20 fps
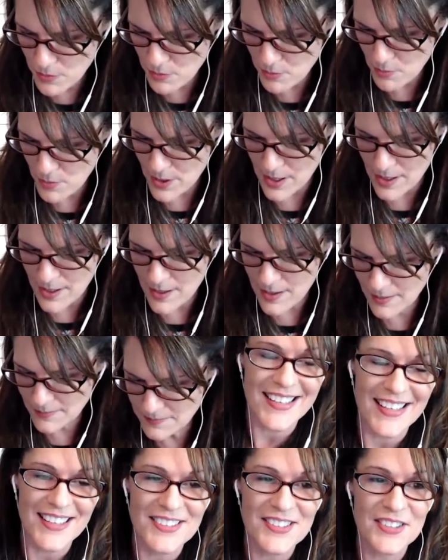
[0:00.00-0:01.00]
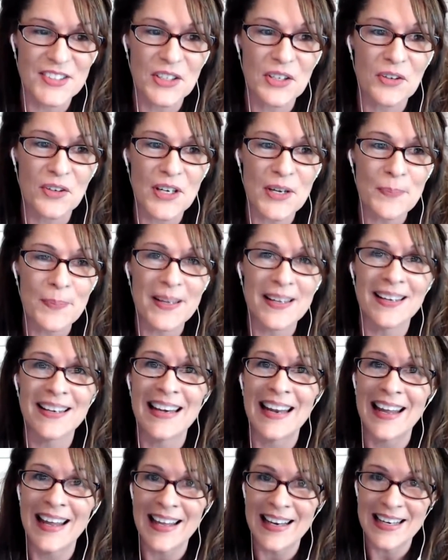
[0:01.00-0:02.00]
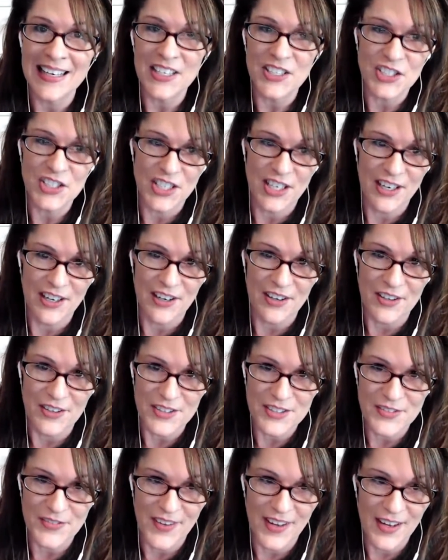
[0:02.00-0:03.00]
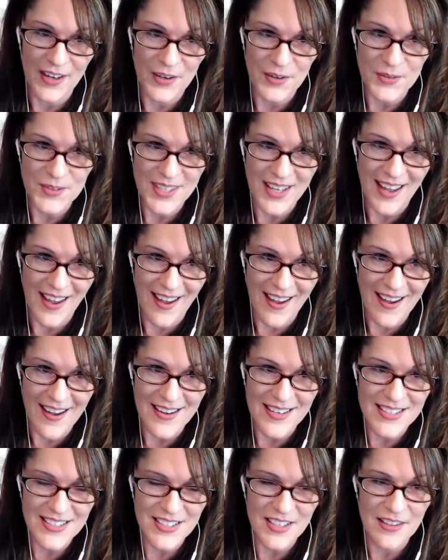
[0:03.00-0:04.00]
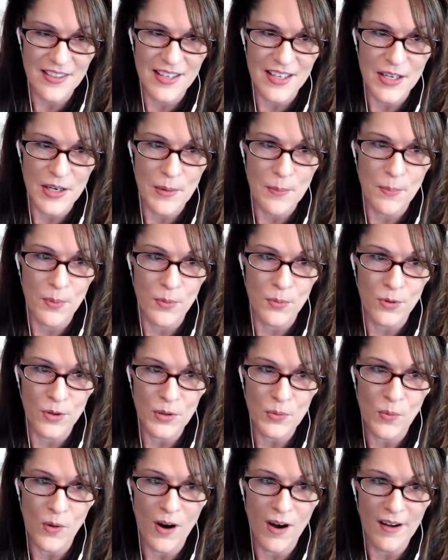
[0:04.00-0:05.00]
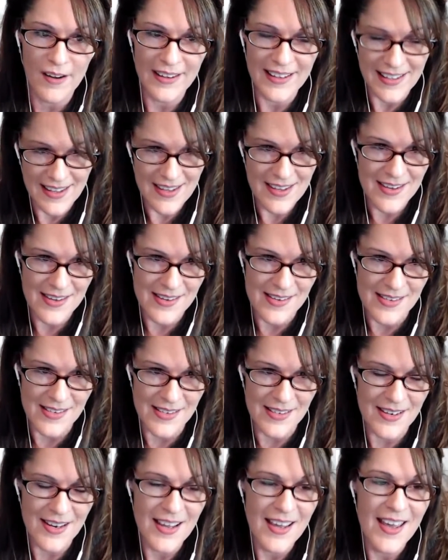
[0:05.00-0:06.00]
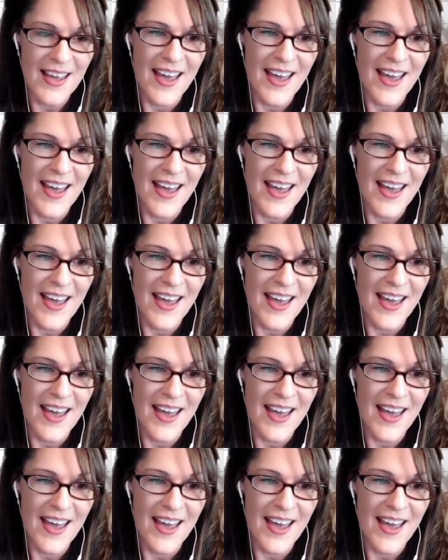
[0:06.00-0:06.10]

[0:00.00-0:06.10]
three is the creepy nanny chairs found at the Boardwalk Inn.